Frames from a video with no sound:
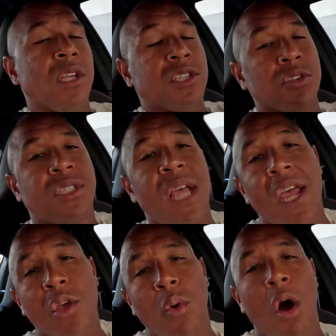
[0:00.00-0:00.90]
So
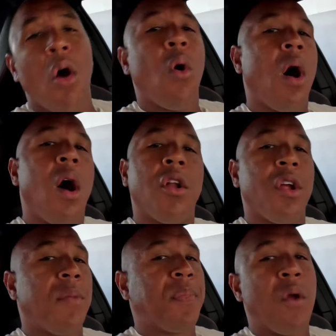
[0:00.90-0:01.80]
say you owe
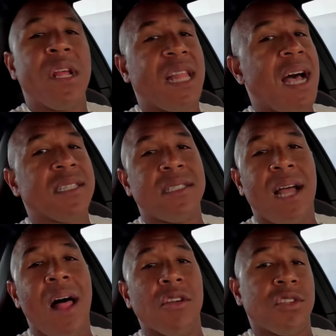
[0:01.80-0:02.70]

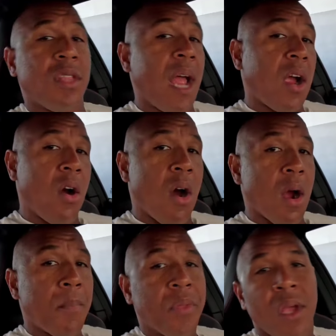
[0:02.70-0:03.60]
$130,000 on that
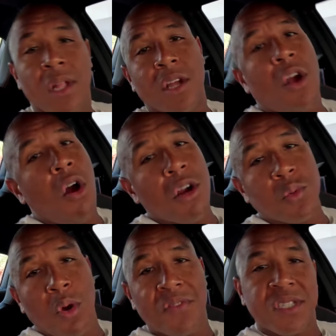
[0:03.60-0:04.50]
car. The
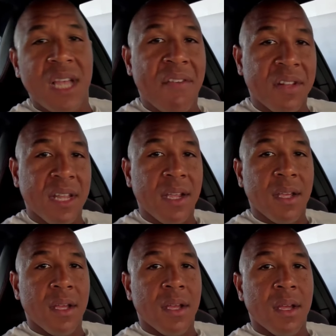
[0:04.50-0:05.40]
car's worth 70.
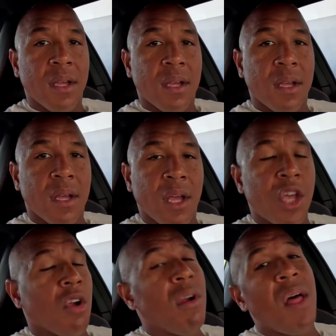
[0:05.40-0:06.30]

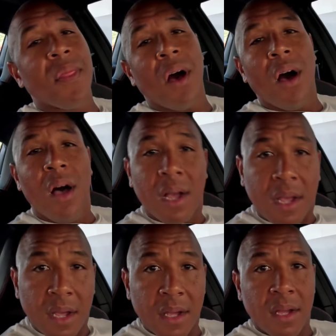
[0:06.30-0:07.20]
You're on the
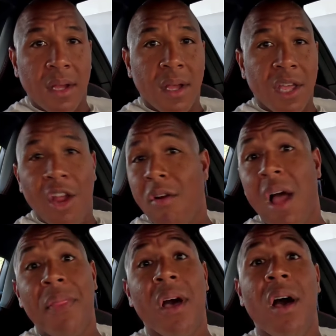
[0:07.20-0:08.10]
hook. You're
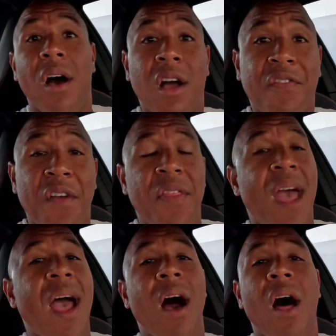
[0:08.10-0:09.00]
on the hook for
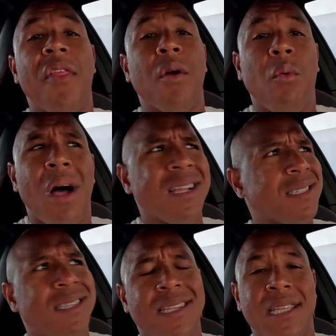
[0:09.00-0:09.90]
that other what,
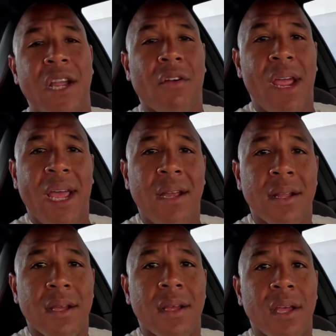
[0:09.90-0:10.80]
60 grand?
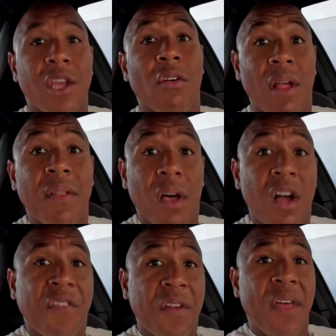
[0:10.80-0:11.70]
You're on the
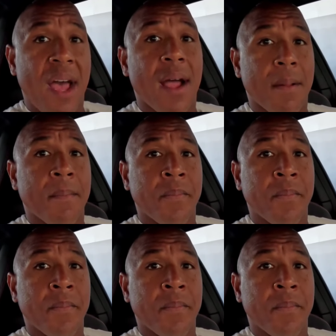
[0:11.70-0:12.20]
hook for that.